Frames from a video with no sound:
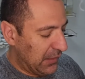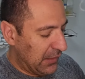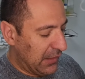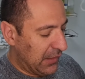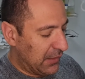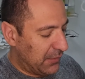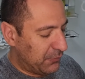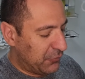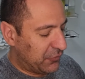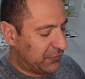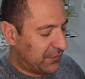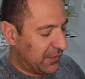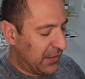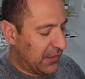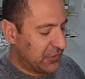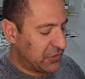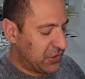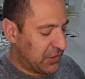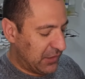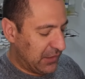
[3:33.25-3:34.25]
And
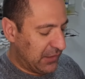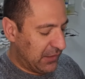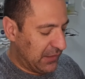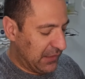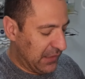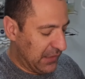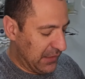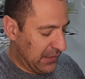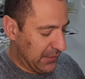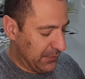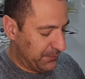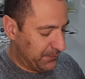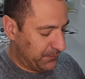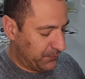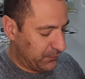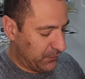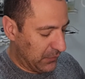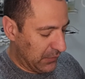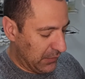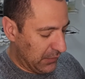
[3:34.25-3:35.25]
Musashi
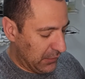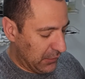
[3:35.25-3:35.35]
Um,